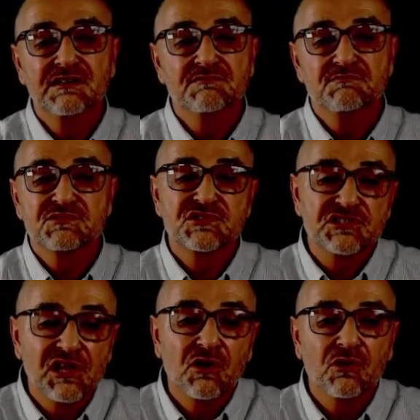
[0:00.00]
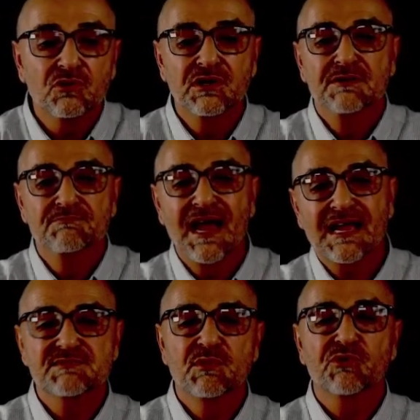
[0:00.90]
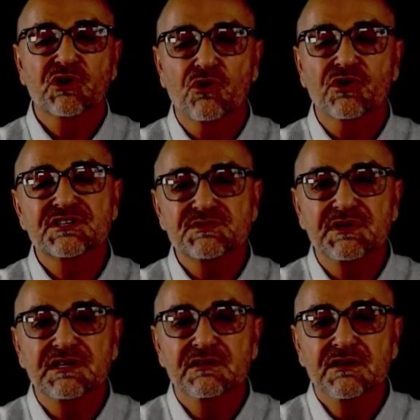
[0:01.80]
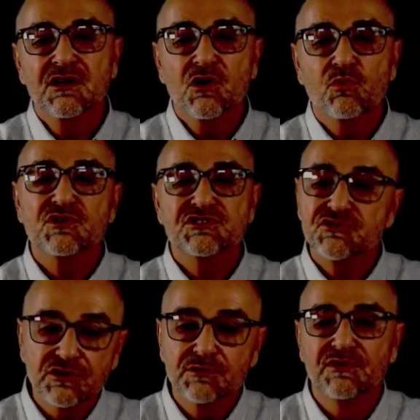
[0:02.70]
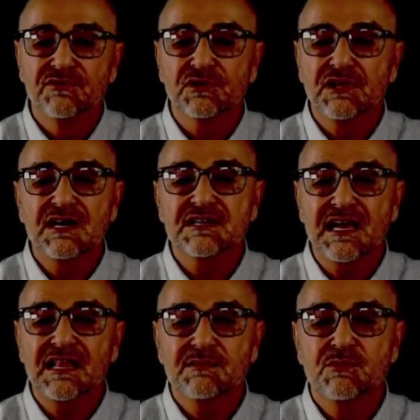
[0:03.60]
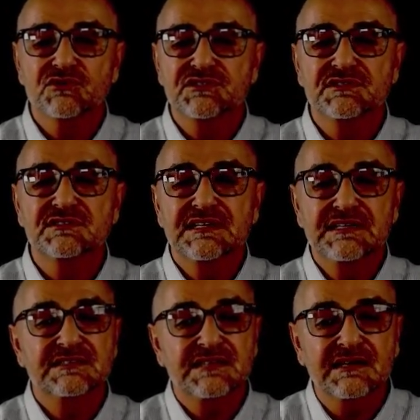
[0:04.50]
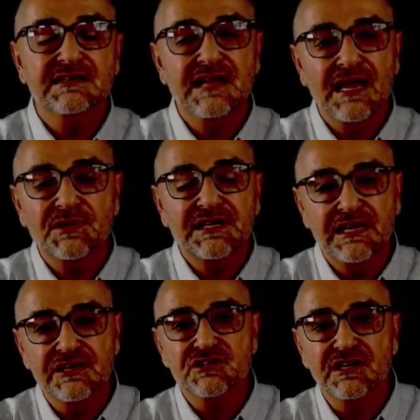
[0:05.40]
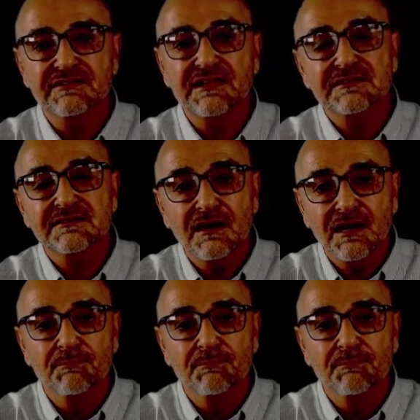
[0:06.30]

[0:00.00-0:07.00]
slow maximum recording speed was suitable for Los Alamos's intended application at that time.